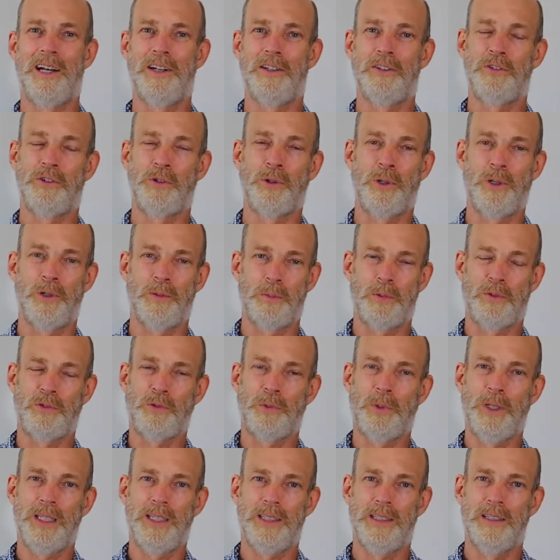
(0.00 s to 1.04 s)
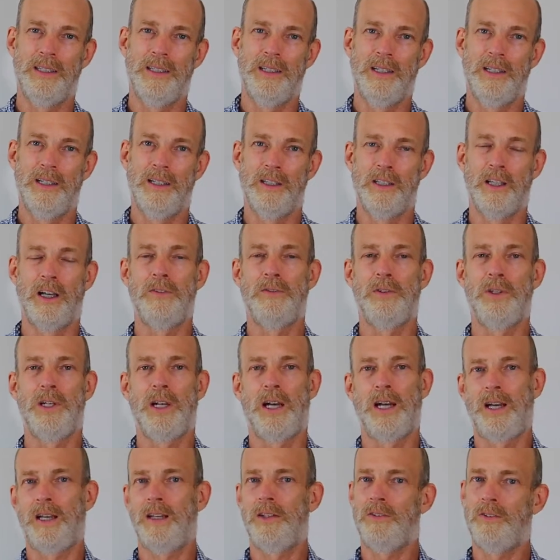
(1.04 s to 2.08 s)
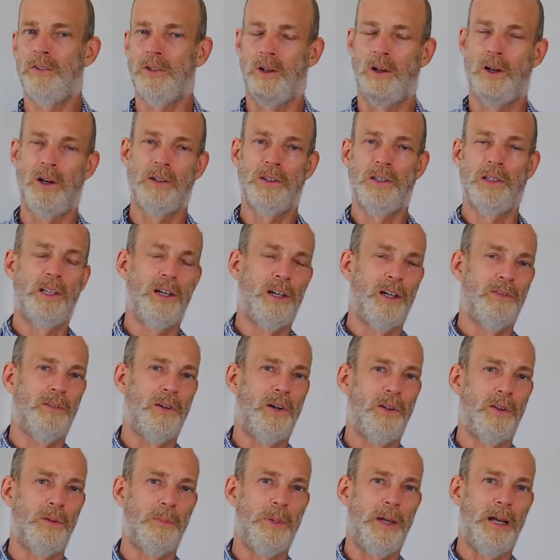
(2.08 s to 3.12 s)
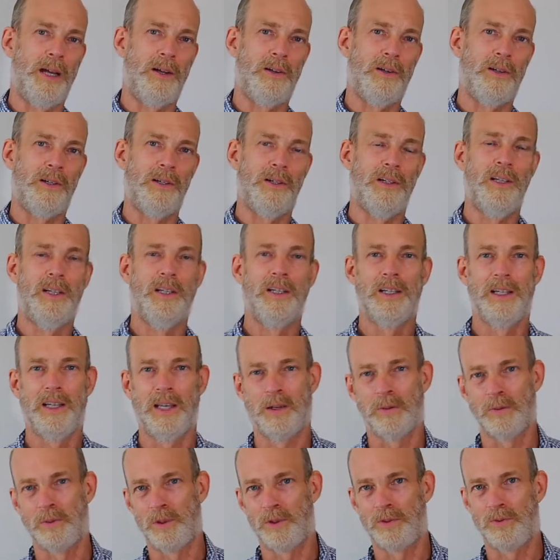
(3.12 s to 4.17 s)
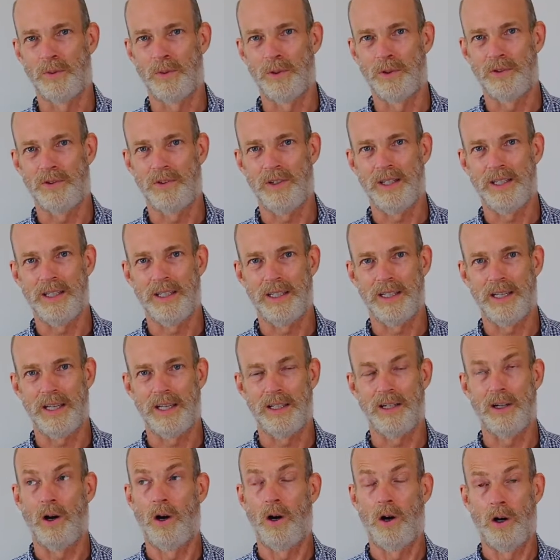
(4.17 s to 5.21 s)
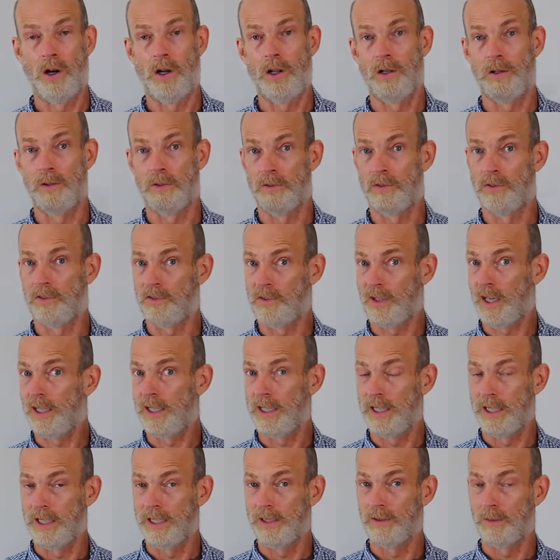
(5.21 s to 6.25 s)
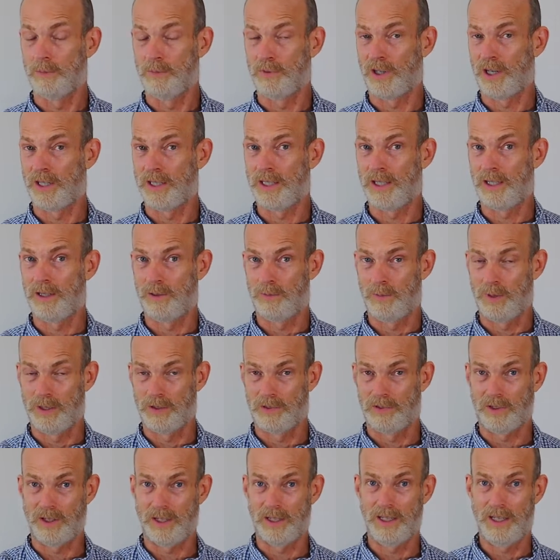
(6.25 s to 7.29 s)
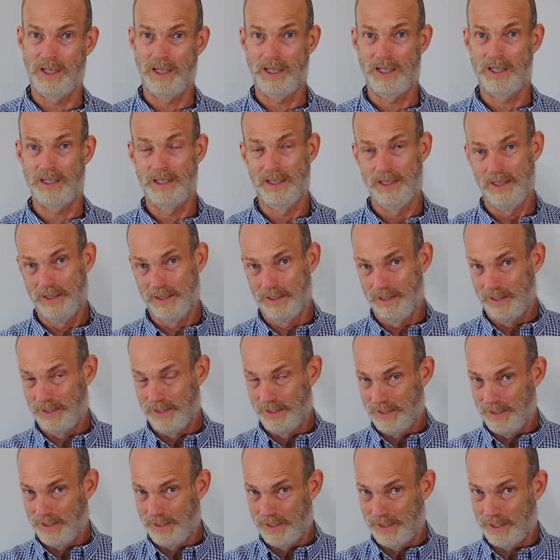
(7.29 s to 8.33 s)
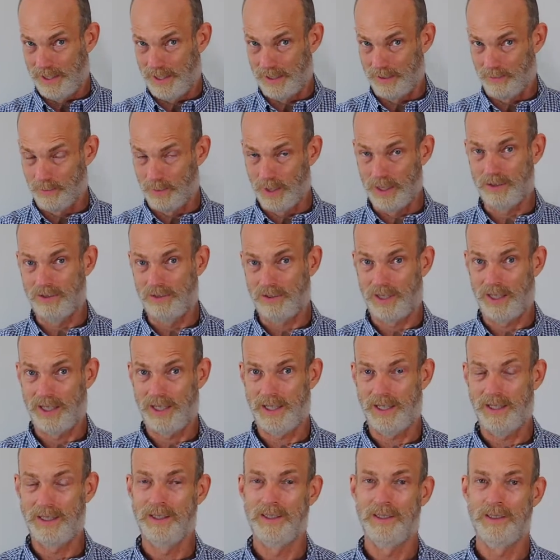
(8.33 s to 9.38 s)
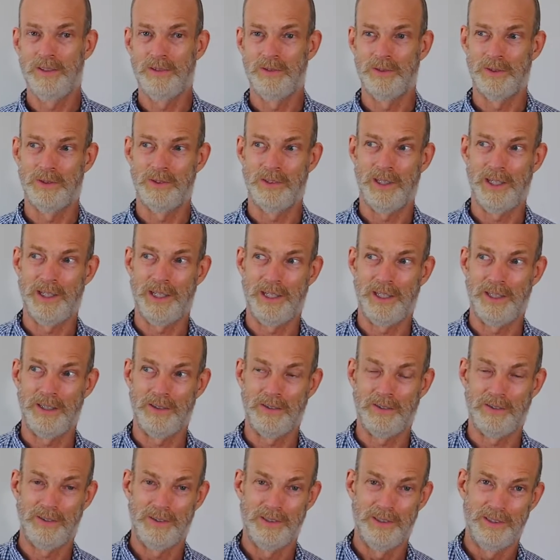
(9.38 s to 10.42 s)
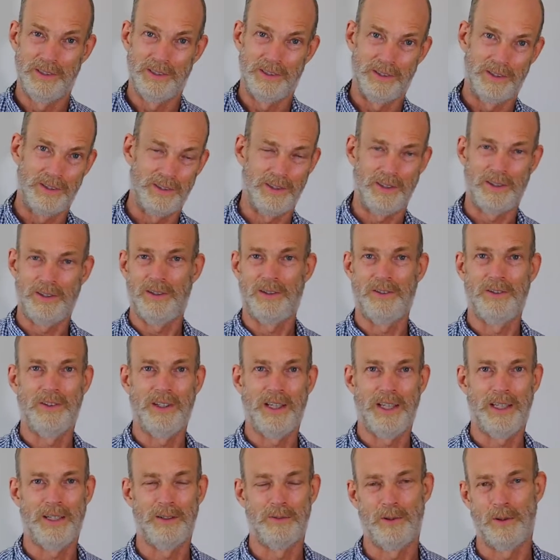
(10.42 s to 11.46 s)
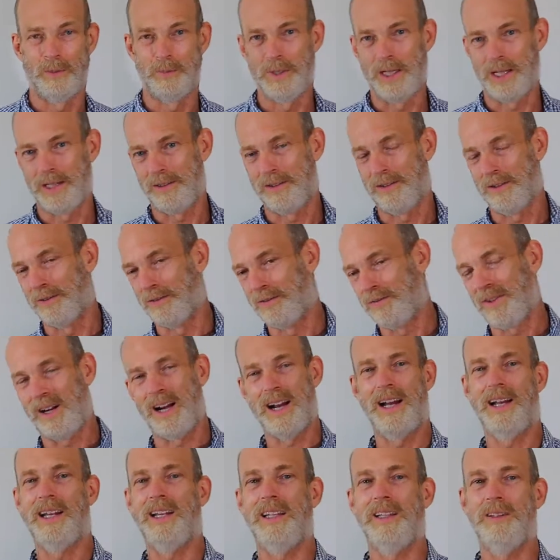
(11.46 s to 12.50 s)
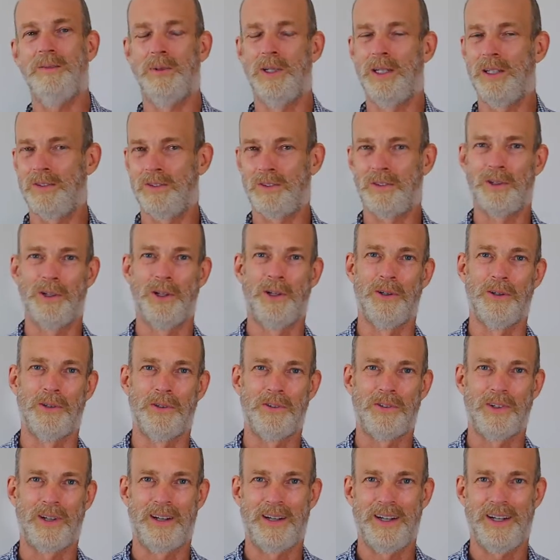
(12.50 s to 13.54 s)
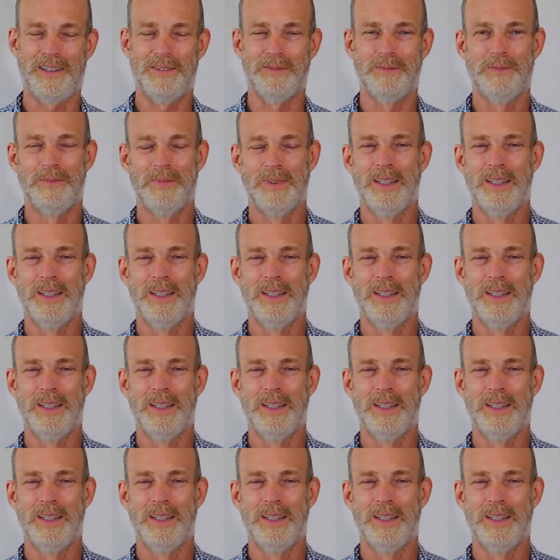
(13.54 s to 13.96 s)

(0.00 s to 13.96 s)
Short, sweet. Love you guys. All the love, all the power. And we'll look forward to seeing you again on Sunday. I'm trying to get out one Sunday and Wednesday. Well, today is Thursday and it won't be out till Friday, but it's close. All right?